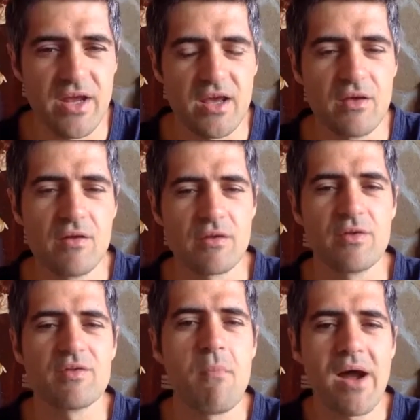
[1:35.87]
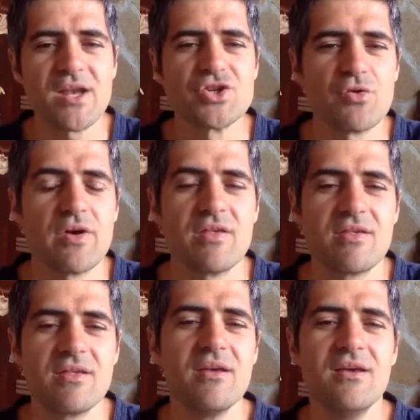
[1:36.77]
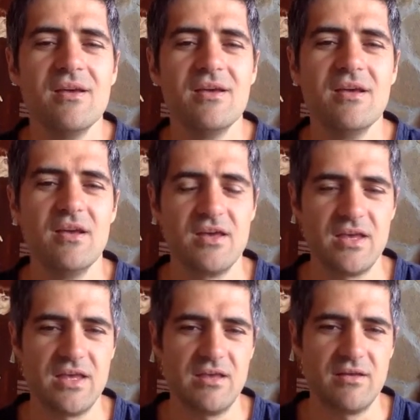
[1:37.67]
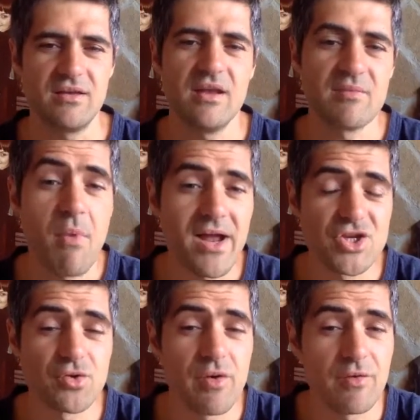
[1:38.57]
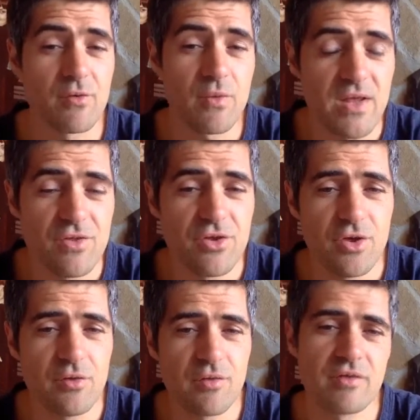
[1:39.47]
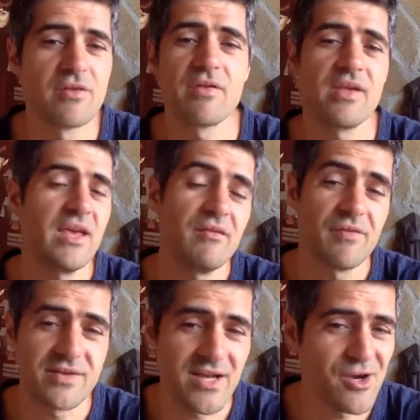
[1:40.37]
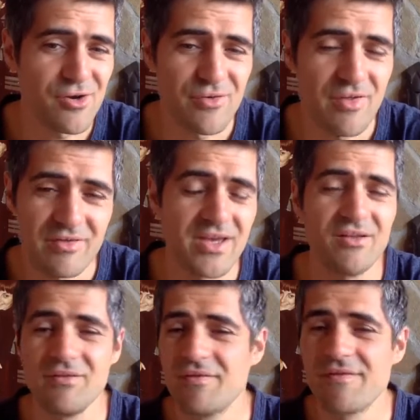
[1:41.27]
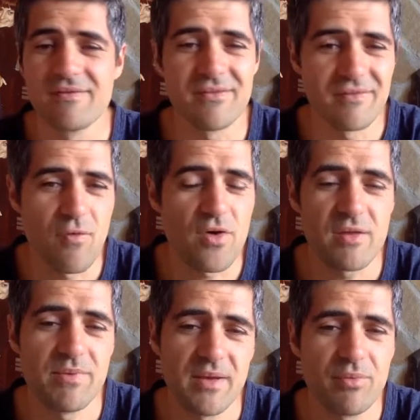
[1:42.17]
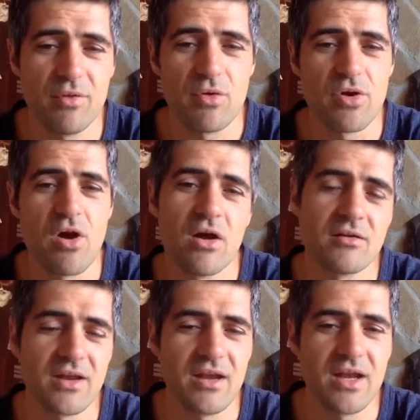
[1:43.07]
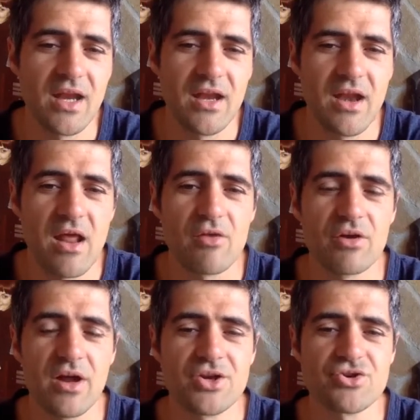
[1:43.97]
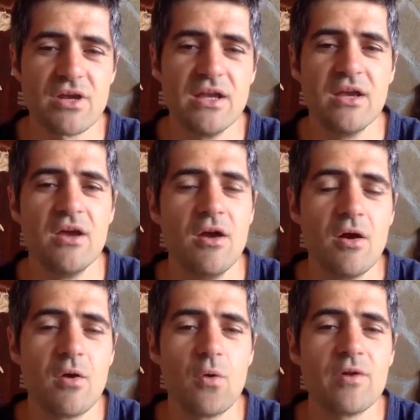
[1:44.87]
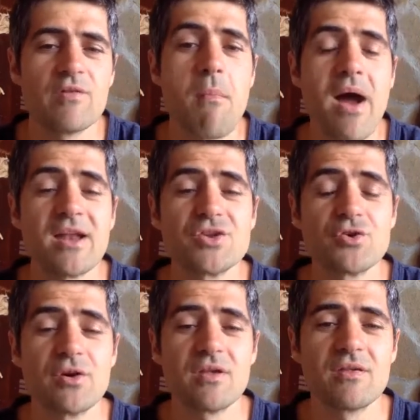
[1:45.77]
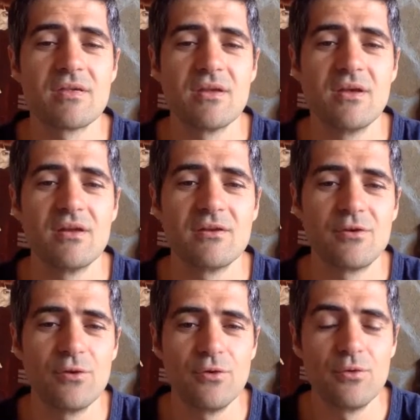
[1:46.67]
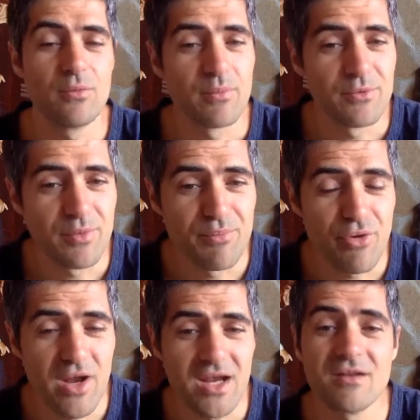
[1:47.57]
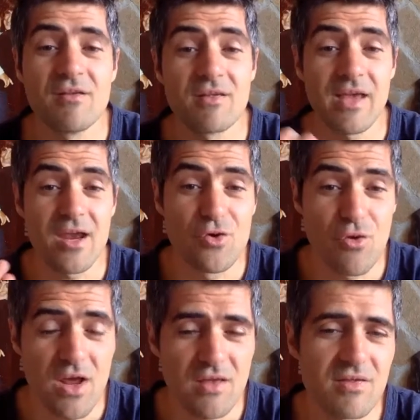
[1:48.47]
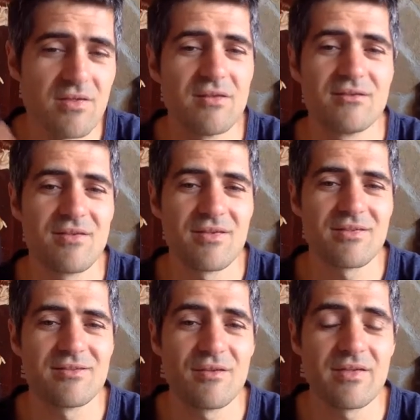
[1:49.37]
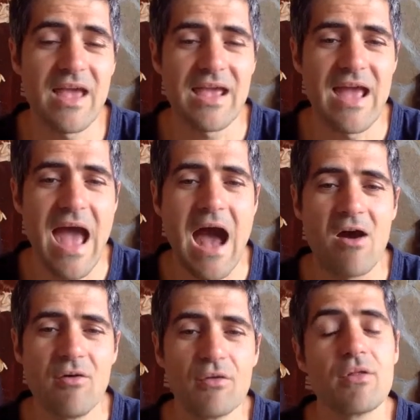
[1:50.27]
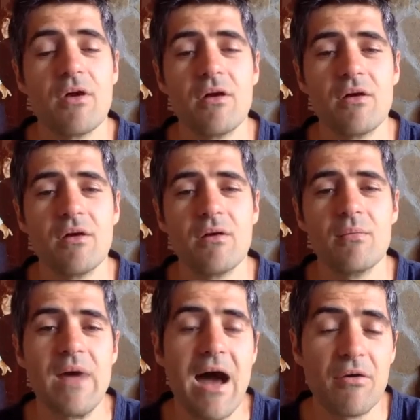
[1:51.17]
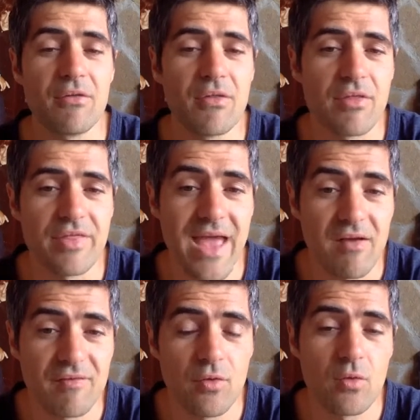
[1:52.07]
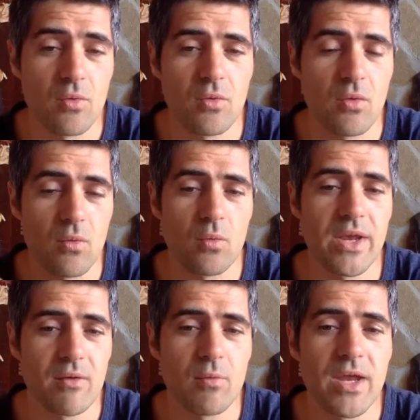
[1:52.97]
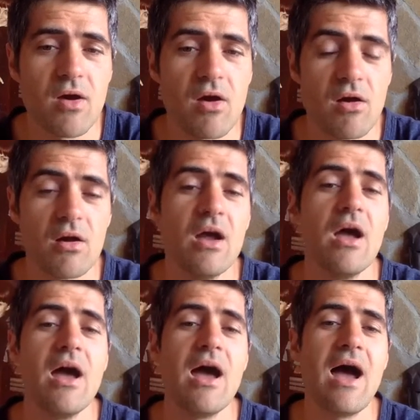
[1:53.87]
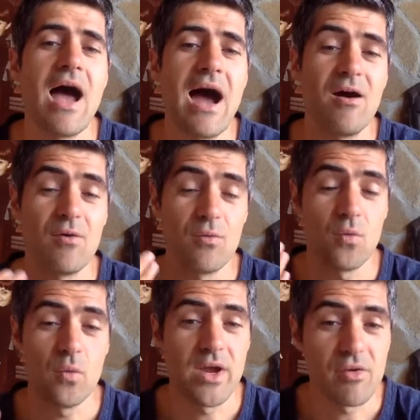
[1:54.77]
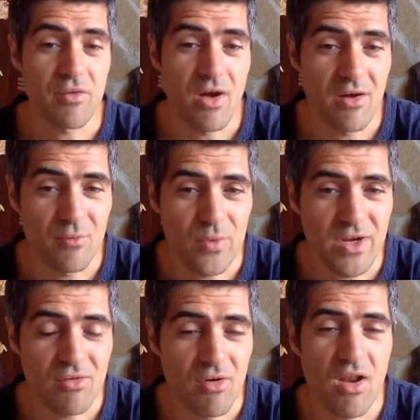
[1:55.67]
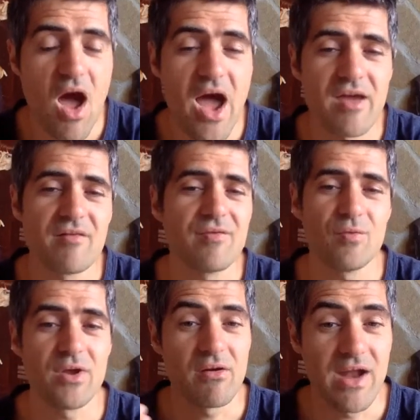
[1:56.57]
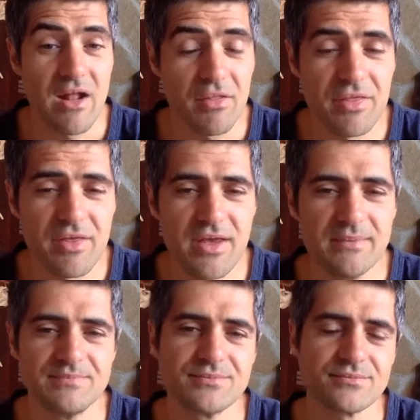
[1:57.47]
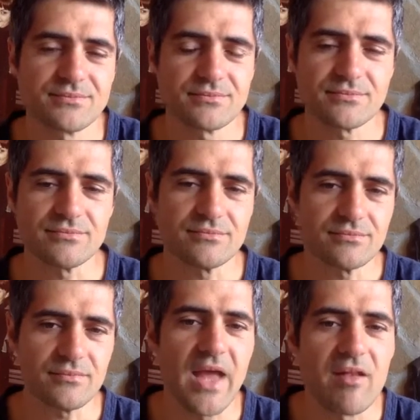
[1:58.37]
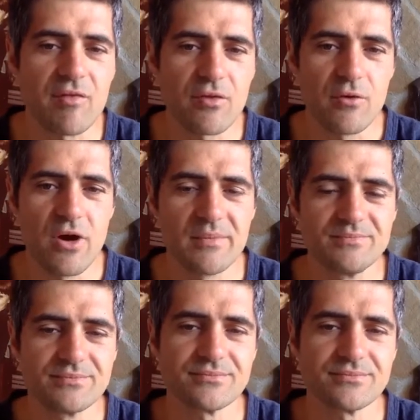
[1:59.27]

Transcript: day. So it's my choice. It's my choice to read the news to see if a terrorist killed 40 people or not in, in, in another country, or it's my choice to to pray, to say grace, to, to say how um, how thankful we we are, how we are, are we are alive, we are healthy, and so on.